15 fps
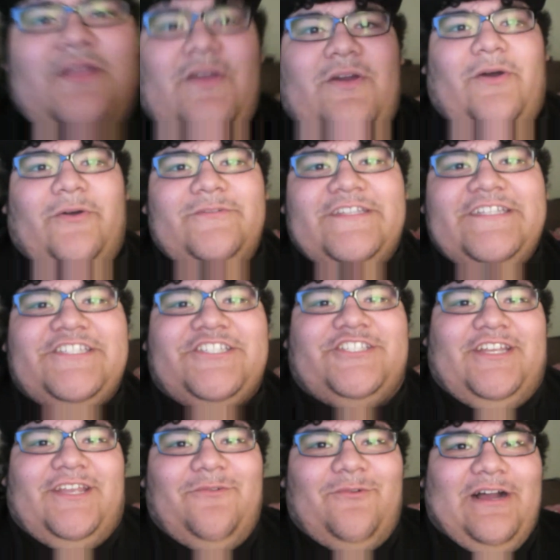Holy
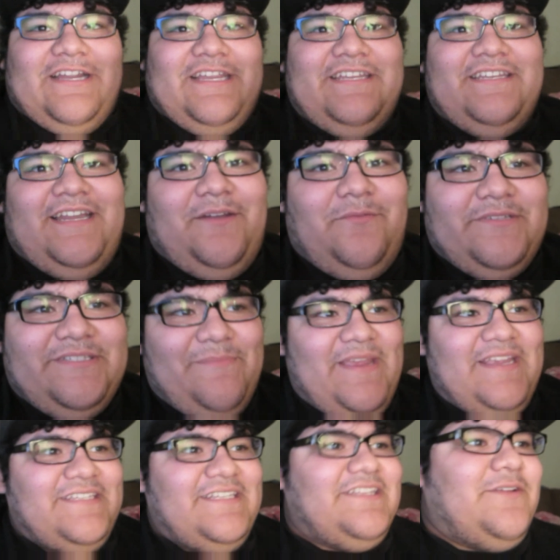shit, Walking Dead was
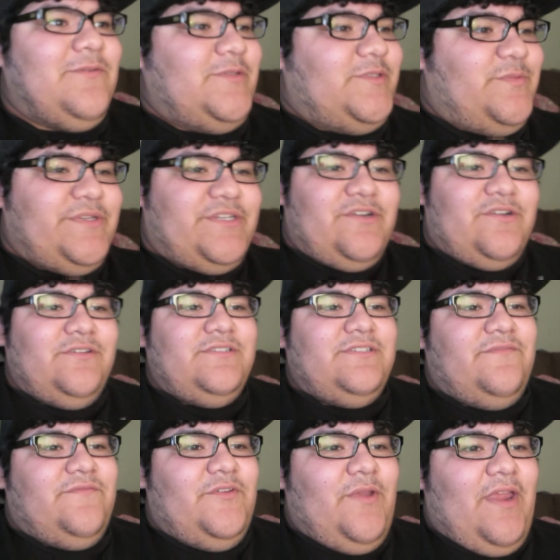amazing. There was returns
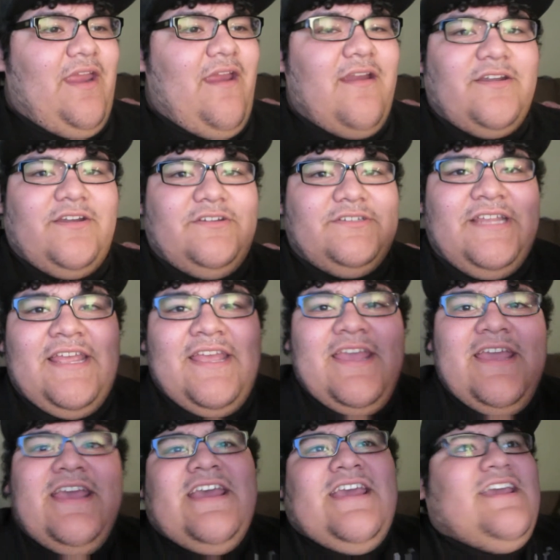of new characters.
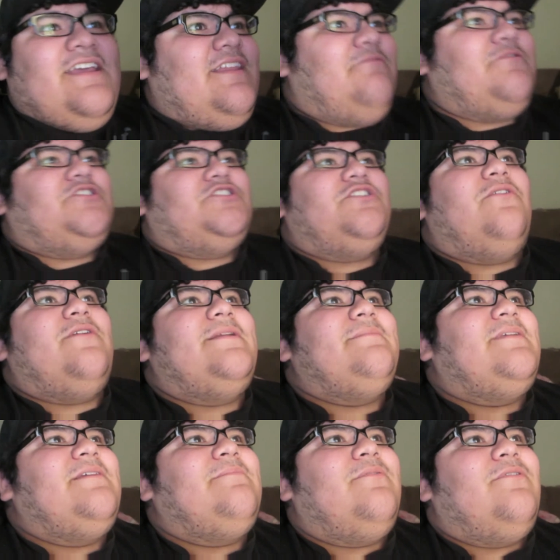They were showing
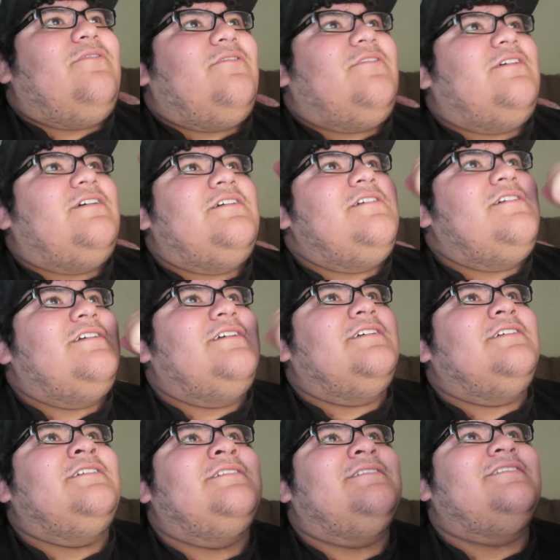people
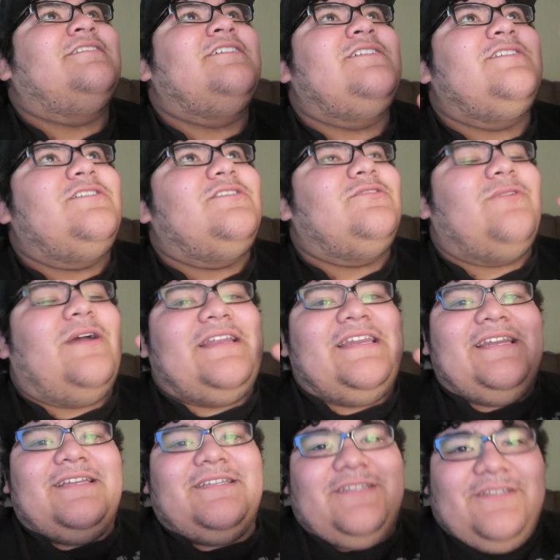who I
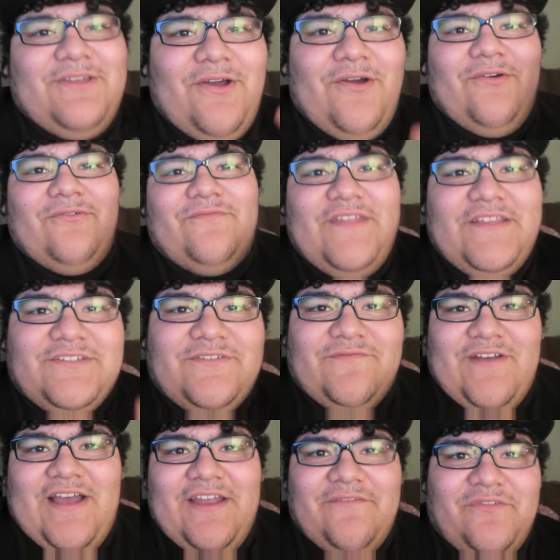needed to know if they
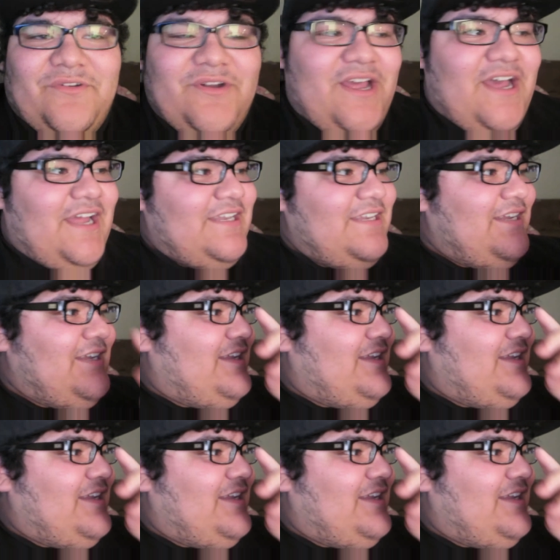survived or not.